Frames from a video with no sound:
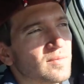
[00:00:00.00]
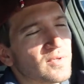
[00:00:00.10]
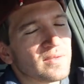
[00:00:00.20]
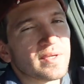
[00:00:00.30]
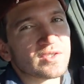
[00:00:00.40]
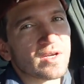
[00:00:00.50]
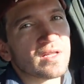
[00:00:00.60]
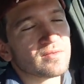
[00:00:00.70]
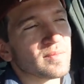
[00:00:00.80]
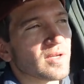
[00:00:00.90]
Pretty much
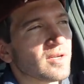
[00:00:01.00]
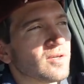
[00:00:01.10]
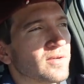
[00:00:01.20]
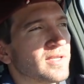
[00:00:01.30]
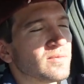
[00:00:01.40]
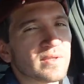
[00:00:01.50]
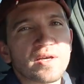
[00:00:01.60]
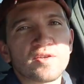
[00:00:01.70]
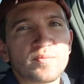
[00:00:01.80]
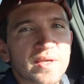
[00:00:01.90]
all of them are co-written with
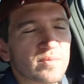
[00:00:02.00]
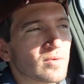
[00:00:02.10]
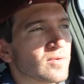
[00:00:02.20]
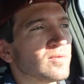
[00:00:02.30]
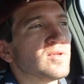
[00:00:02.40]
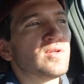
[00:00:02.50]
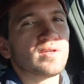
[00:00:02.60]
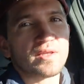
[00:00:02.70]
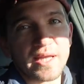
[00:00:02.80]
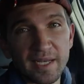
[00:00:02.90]
other people
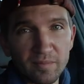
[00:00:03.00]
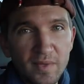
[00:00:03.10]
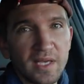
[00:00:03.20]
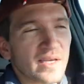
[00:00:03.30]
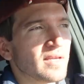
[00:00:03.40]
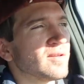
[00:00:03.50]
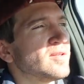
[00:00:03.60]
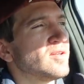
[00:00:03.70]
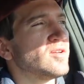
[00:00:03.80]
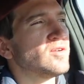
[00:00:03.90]
like me,
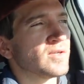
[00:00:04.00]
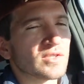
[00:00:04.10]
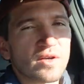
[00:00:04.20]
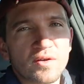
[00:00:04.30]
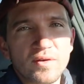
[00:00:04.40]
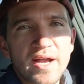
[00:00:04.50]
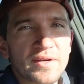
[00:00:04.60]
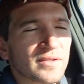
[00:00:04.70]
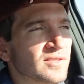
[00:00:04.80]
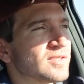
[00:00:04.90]
who are
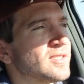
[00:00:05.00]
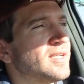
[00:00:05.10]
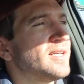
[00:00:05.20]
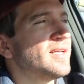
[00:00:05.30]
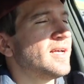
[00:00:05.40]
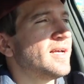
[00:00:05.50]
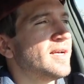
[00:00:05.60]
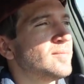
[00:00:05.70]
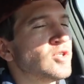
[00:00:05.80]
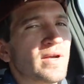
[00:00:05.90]
songwriters,
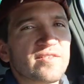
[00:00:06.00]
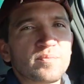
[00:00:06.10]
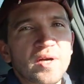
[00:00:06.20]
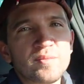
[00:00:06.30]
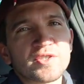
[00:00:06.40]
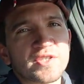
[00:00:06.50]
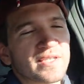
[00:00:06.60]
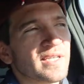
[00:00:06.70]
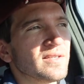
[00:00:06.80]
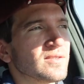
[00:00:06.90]
who have
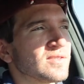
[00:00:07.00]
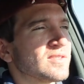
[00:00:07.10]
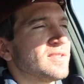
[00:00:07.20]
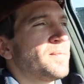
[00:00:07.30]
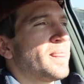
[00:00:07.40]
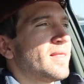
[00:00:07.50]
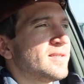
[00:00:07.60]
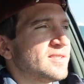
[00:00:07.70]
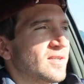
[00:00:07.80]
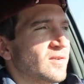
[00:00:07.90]
publishing deals,
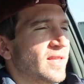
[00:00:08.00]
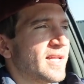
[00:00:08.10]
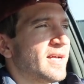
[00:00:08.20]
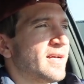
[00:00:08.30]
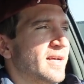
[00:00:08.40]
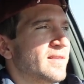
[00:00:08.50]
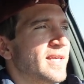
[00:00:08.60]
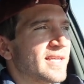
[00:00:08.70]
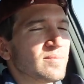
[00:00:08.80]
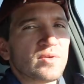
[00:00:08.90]
so that
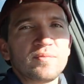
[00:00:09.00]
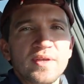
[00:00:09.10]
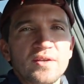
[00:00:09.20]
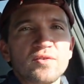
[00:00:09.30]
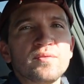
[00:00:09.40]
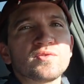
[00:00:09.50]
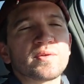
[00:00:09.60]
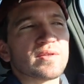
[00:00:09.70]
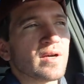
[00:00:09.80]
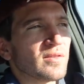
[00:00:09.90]
they can put me in rooms
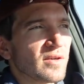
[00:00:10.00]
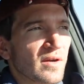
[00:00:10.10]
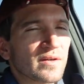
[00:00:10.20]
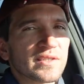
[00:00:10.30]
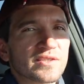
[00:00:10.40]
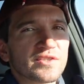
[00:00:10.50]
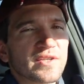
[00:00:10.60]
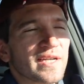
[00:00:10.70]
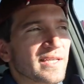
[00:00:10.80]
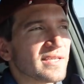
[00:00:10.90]
with other artists to
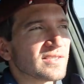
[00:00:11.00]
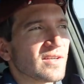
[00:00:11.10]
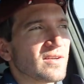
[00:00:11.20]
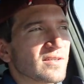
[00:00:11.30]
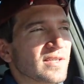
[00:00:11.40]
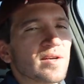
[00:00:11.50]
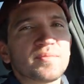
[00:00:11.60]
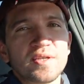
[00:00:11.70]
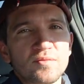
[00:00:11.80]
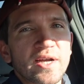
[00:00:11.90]
try to get songs, help
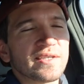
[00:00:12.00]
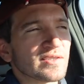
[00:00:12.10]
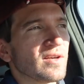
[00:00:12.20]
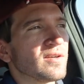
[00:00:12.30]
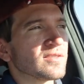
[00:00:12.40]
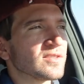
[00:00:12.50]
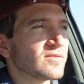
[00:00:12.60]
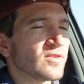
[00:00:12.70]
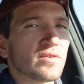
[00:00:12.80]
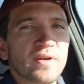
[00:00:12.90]
them write songs
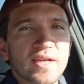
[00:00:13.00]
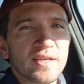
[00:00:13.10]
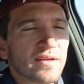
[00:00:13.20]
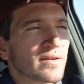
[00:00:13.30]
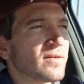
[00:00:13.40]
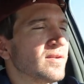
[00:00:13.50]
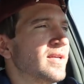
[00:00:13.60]
for the radio.